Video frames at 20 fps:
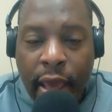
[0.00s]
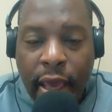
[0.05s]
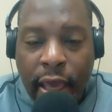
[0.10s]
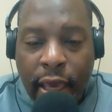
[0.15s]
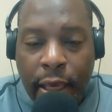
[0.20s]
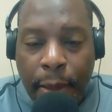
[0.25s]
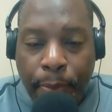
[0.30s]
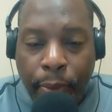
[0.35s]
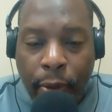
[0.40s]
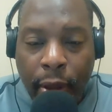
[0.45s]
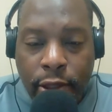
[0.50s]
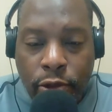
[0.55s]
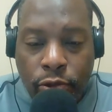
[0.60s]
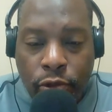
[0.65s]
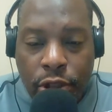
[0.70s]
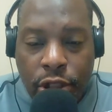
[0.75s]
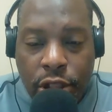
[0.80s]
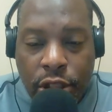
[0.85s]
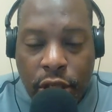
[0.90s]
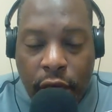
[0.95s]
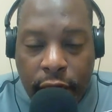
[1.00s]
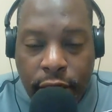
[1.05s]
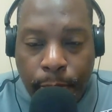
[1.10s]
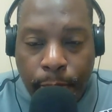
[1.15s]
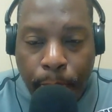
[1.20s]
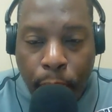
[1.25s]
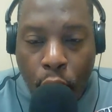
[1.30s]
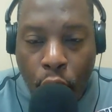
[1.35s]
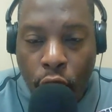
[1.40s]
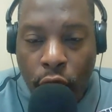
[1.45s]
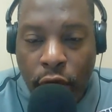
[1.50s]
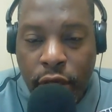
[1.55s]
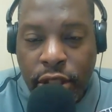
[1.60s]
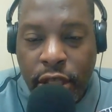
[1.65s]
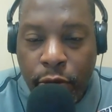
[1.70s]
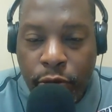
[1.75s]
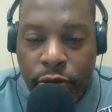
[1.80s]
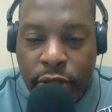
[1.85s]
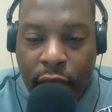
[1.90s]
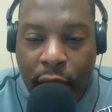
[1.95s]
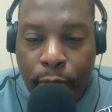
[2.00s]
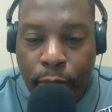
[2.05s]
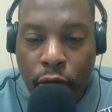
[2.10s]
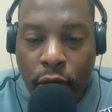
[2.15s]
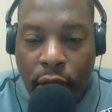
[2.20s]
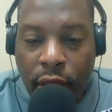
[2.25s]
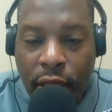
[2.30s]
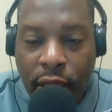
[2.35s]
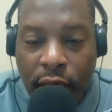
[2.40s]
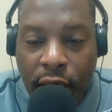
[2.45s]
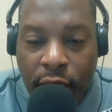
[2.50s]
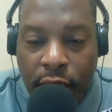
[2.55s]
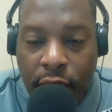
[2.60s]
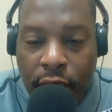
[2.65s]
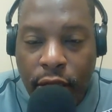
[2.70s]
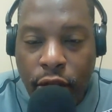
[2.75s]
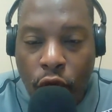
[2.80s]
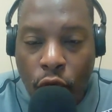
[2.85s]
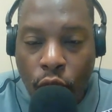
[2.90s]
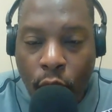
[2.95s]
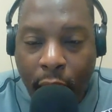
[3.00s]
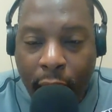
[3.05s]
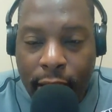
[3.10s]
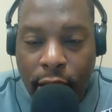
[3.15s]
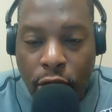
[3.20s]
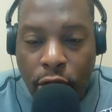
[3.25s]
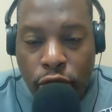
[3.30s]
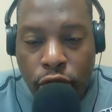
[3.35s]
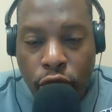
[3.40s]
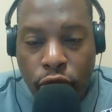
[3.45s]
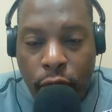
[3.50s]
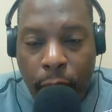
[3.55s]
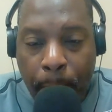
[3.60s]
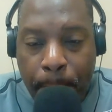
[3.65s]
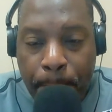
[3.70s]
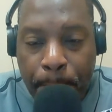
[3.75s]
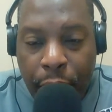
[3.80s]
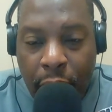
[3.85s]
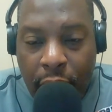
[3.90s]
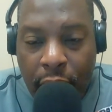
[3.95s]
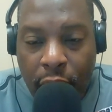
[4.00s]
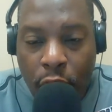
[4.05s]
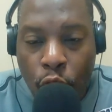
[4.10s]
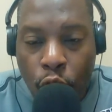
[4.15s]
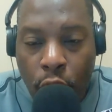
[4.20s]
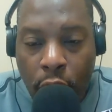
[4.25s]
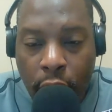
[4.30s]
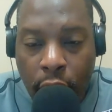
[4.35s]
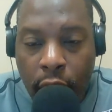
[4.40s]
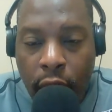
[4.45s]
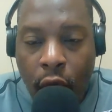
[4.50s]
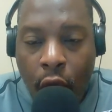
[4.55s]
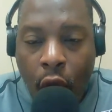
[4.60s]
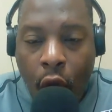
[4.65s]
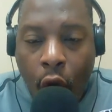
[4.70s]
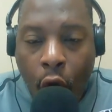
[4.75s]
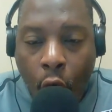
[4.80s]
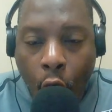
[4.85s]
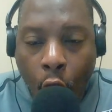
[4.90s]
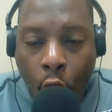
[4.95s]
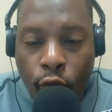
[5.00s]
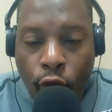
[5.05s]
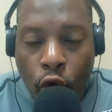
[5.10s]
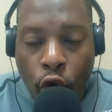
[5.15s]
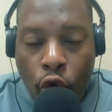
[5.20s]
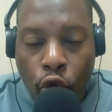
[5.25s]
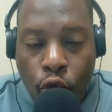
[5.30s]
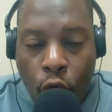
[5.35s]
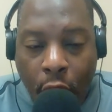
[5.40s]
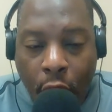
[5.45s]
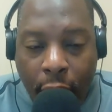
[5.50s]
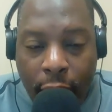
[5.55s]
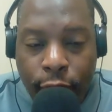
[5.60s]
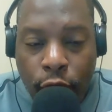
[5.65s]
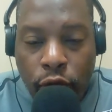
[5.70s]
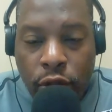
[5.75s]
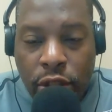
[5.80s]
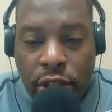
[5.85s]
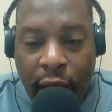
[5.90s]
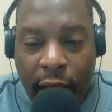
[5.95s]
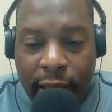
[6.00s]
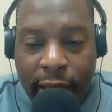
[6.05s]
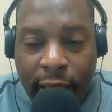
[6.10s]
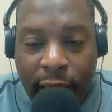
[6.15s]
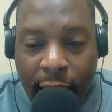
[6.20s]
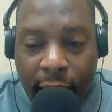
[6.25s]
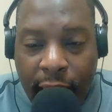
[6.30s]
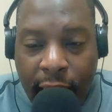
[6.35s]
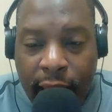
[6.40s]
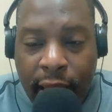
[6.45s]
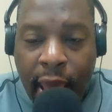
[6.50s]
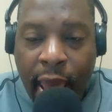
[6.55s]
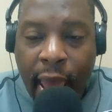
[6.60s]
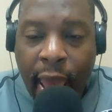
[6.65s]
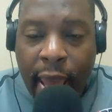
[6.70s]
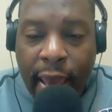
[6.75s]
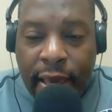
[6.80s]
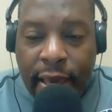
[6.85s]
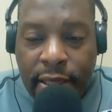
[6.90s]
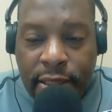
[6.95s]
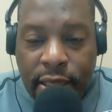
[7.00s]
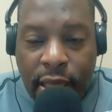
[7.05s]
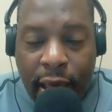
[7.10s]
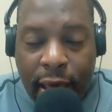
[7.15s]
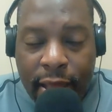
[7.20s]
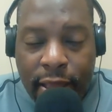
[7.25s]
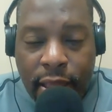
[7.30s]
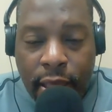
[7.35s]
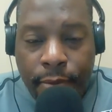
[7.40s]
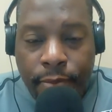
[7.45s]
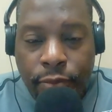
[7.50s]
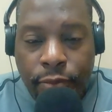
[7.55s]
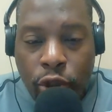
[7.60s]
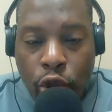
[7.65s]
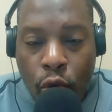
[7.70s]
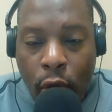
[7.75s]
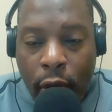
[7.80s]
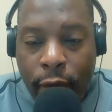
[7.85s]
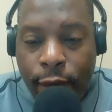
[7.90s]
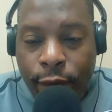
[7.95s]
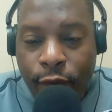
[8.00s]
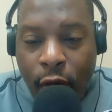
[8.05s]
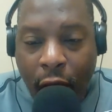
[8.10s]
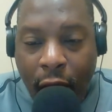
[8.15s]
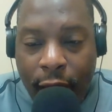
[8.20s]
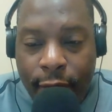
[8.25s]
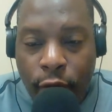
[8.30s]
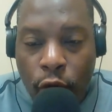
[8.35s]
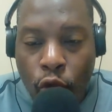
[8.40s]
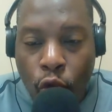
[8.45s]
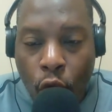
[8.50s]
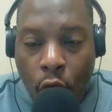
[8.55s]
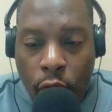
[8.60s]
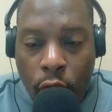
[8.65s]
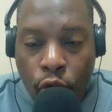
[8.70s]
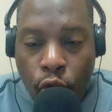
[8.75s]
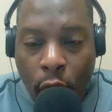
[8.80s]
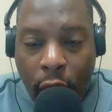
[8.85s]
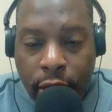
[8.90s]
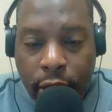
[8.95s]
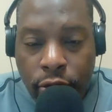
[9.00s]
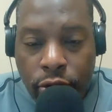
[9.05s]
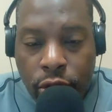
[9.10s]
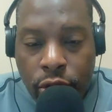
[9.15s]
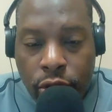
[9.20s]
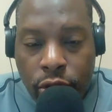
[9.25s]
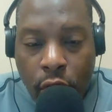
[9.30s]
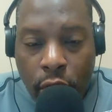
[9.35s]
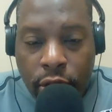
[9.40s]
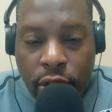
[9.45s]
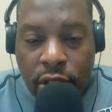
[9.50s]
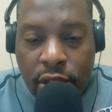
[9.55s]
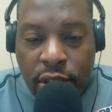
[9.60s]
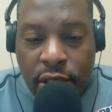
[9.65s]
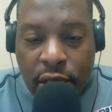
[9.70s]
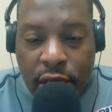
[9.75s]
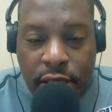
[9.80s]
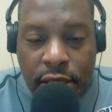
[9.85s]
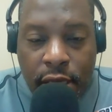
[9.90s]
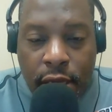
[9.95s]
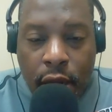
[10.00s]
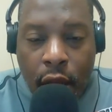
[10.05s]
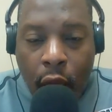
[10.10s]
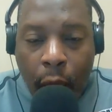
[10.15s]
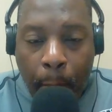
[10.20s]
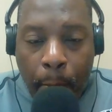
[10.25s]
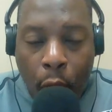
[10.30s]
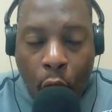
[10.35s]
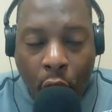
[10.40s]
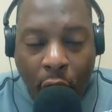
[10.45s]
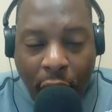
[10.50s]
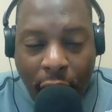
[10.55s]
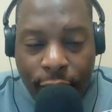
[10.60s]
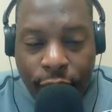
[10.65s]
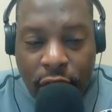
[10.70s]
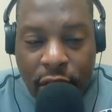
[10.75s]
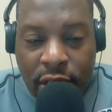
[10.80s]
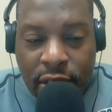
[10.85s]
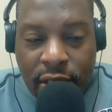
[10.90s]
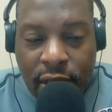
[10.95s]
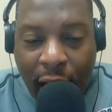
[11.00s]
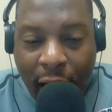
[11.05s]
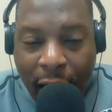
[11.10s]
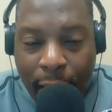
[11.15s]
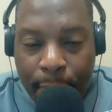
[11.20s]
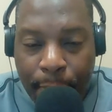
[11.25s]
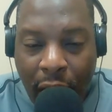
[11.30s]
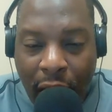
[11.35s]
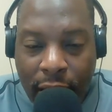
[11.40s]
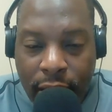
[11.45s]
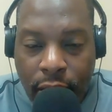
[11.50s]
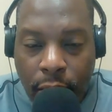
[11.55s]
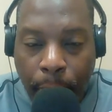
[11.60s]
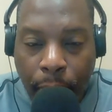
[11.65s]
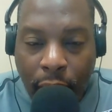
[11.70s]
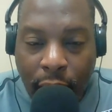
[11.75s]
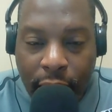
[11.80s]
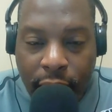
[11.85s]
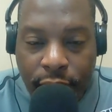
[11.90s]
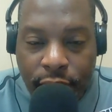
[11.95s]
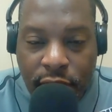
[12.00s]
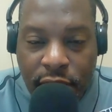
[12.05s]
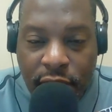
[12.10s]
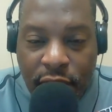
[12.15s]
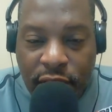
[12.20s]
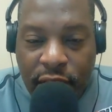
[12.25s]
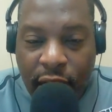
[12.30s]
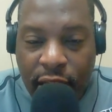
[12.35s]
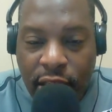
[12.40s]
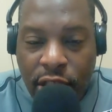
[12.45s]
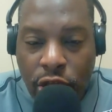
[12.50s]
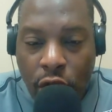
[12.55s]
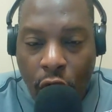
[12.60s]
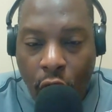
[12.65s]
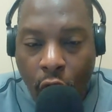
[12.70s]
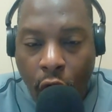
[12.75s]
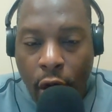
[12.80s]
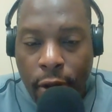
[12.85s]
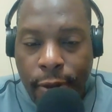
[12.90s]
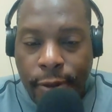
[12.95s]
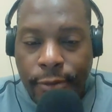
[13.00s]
He plays with such poise. He was able to lead the Rattlers to the big win over rival Cheyenne. He's led them to a 5-1 record to start the season. Mojave is hot behind the play of C.J. Shaw.